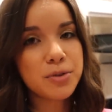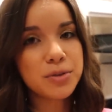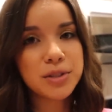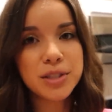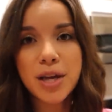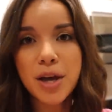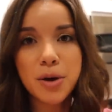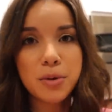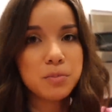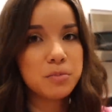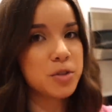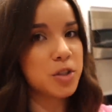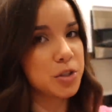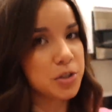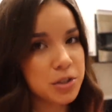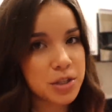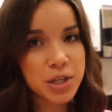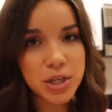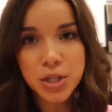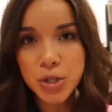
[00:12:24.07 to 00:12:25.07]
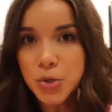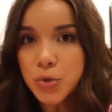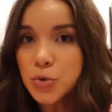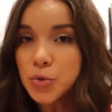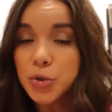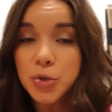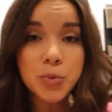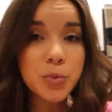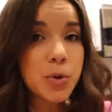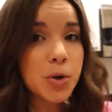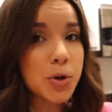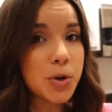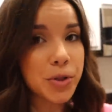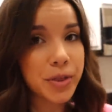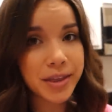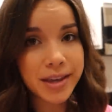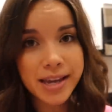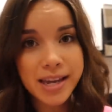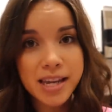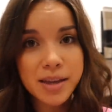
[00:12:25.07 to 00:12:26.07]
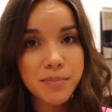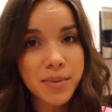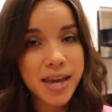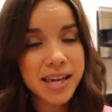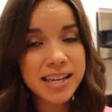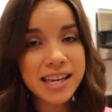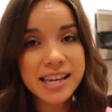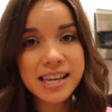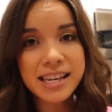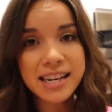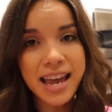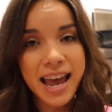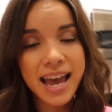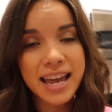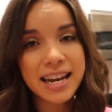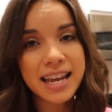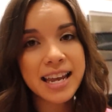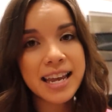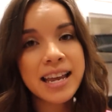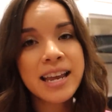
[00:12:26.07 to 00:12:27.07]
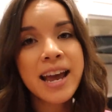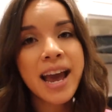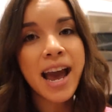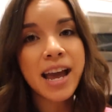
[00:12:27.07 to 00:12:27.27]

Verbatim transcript: so just the usual thing, making an edit,